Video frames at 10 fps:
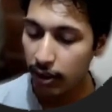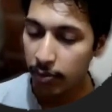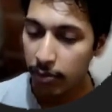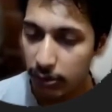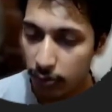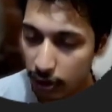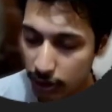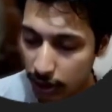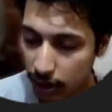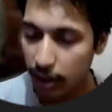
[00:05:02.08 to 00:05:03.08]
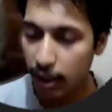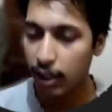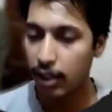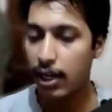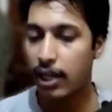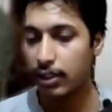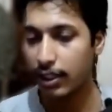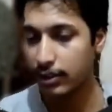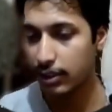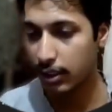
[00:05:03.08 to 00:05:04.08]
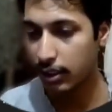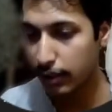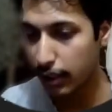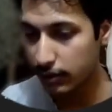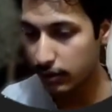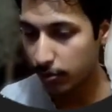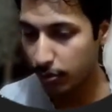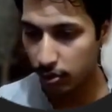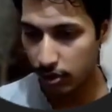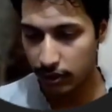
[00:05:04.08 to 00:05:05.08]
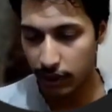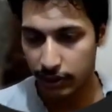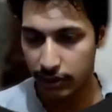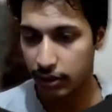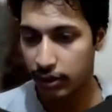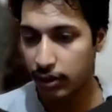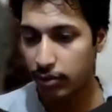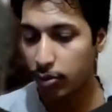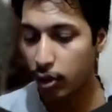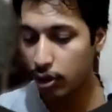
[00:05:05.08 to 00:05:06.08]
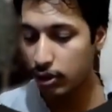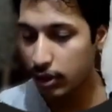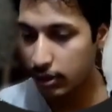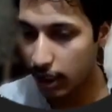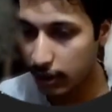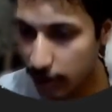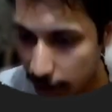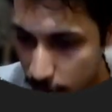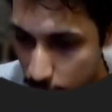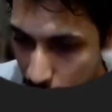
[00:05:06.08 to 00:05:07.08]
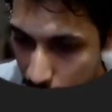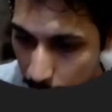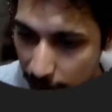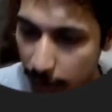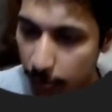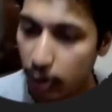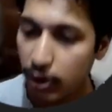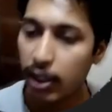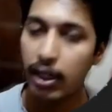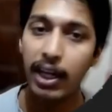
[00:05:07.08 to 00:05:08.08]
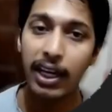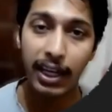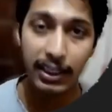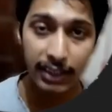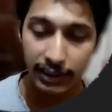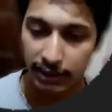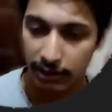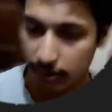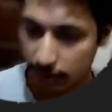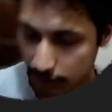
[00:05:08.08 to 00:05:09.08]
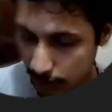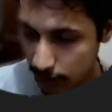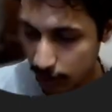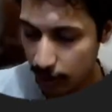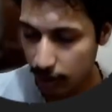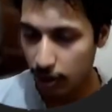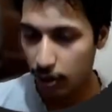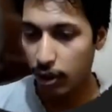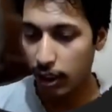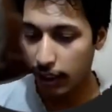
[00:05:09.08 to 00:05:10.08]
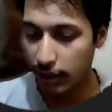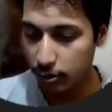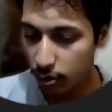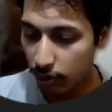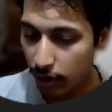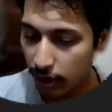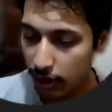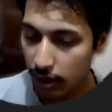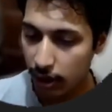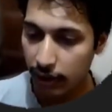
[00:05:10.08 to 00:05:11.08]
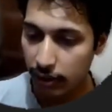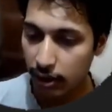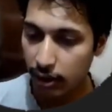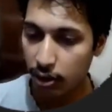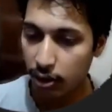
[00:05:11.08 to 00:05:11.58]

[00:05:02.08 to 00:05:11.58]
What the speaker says: the last lecture, then jump into this lecture, because this lecture actually depends upon the last lecture. Okay, let's move and write the code.